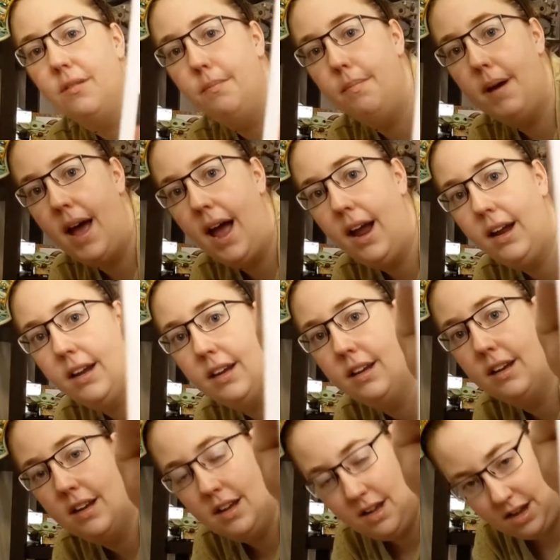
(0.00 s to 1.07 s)
on the back,
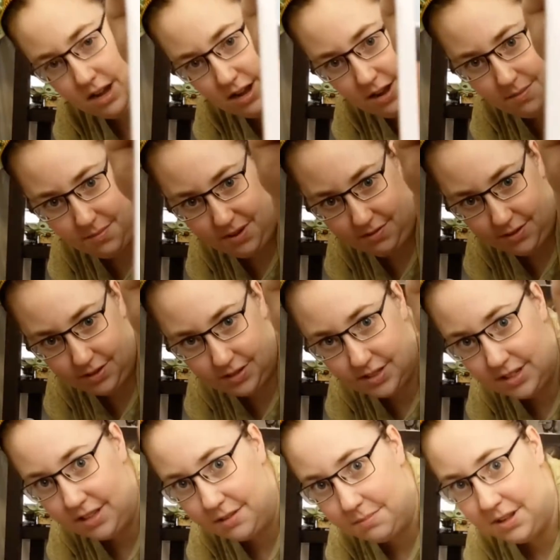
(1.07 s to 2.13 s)
if you
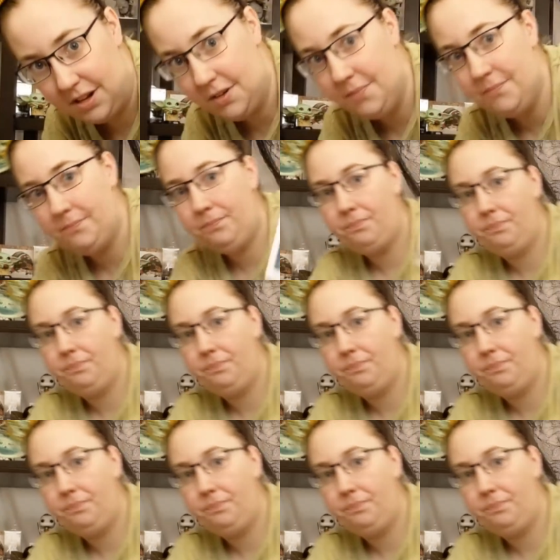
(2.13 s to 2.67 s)
see them there.